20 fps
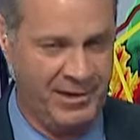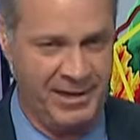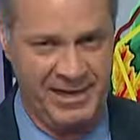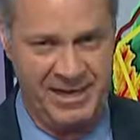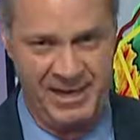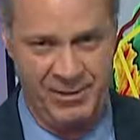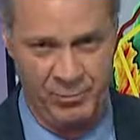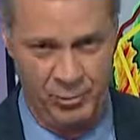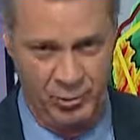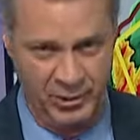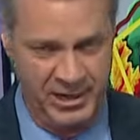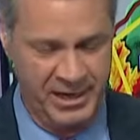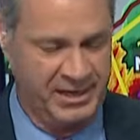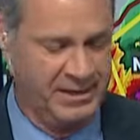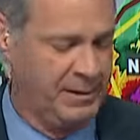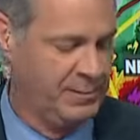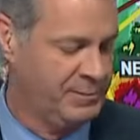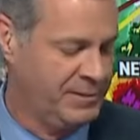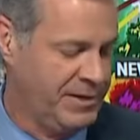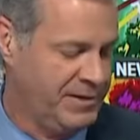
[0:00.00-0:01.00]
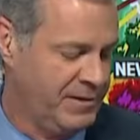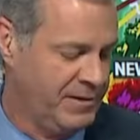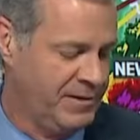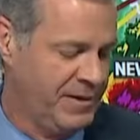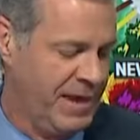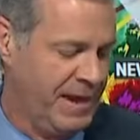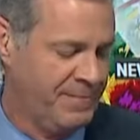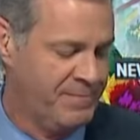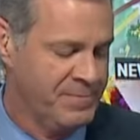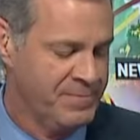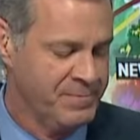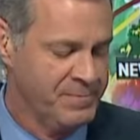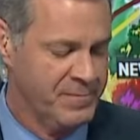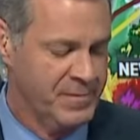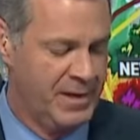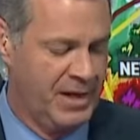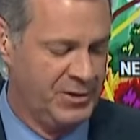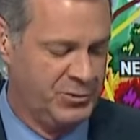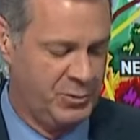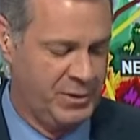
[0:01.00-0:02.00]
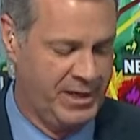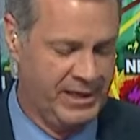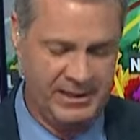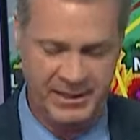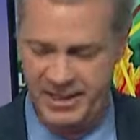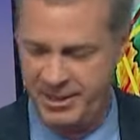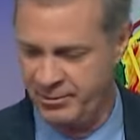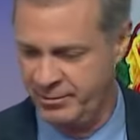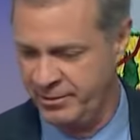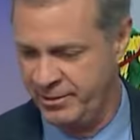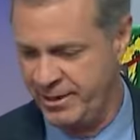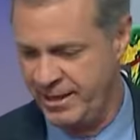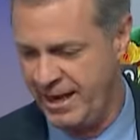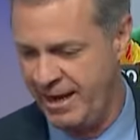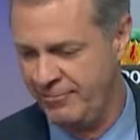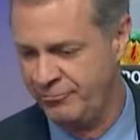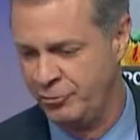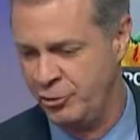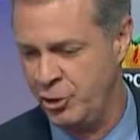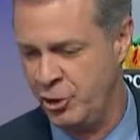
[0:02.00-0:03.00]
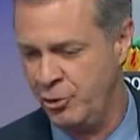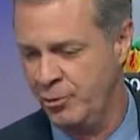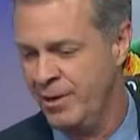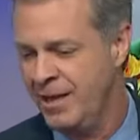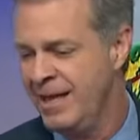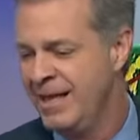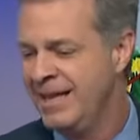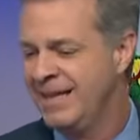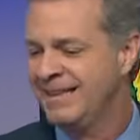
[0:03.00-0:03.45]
Again, we'll get an update on that as we head later into the afternoon.